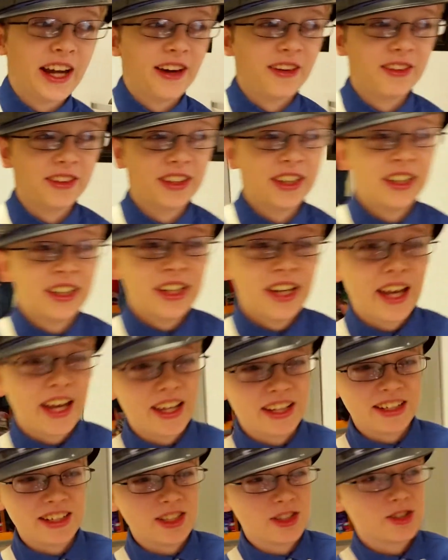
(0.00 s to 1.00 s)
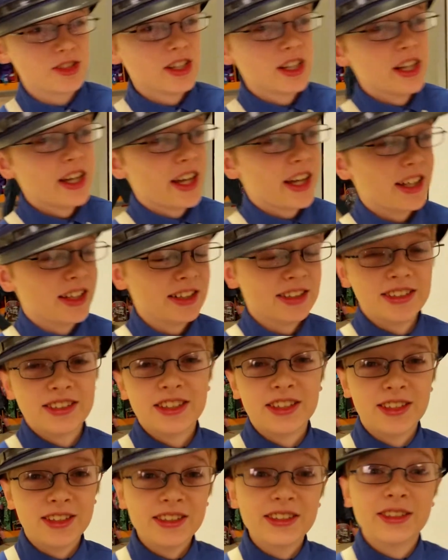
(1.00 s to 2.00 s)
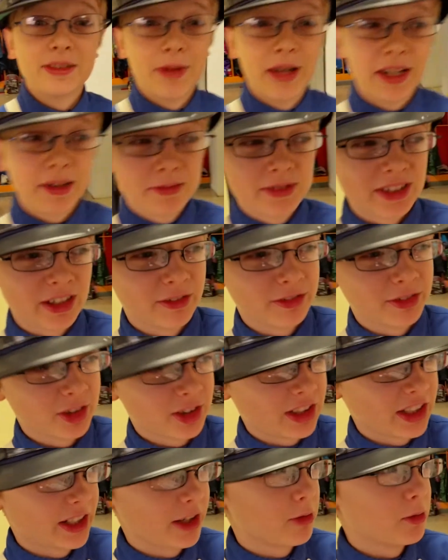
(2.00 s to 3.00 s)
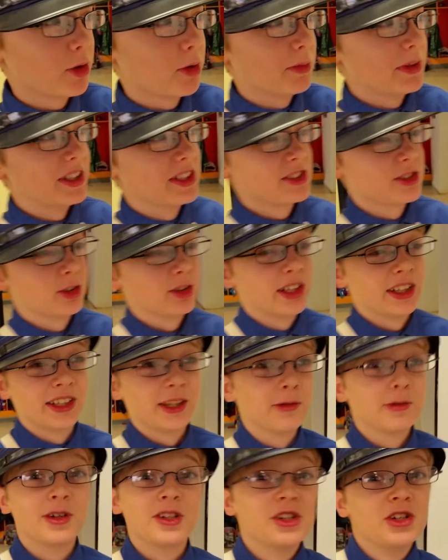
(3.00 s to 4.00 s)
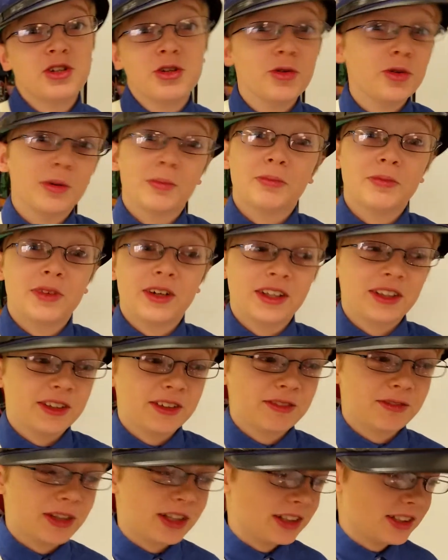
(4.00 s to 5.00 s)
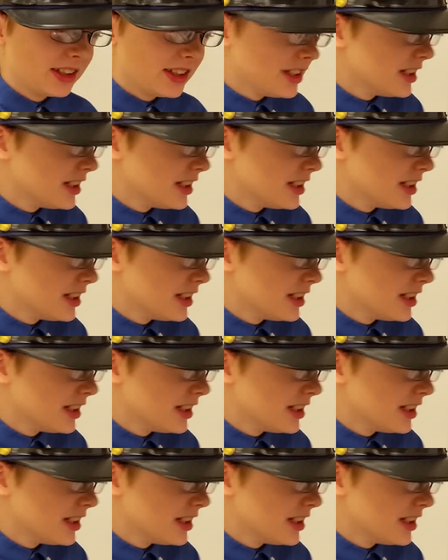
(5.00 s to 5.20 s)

gown, and he uh, to, to make himself look like a woman so that they wouldn't shoot him. While they, but